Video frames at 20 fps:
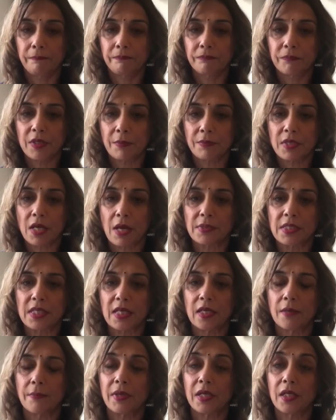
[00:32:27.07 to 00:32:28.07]
sometimes the
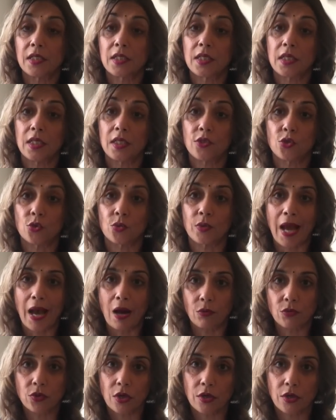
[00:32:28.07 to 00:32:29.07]
inability to
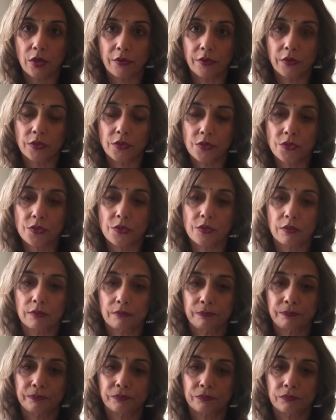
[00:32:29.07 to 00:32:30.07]
count on others.
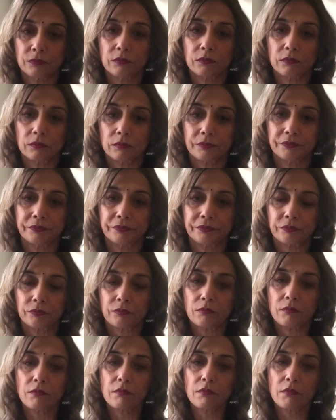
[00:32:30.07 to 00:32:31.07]

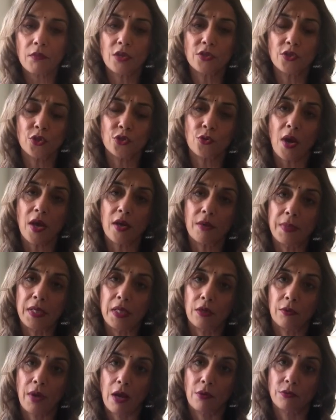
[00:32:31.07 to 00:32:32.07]
So try to
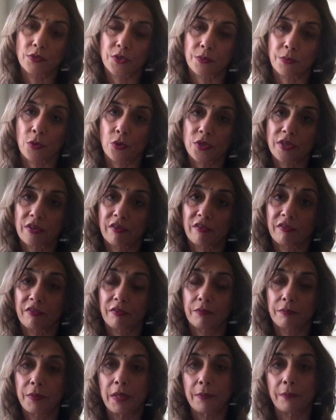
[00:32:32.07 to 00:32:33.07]
be around supportive
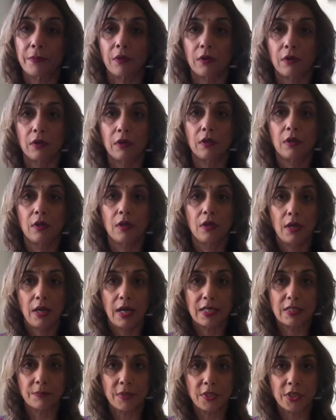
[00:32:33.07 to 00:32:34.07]
people
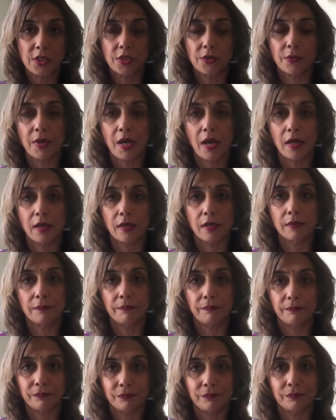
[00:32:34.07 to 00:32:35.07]
as much as you can
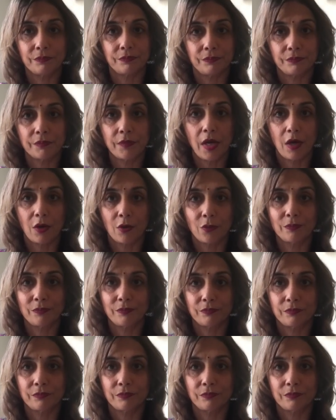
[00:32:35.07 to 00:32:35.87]
now.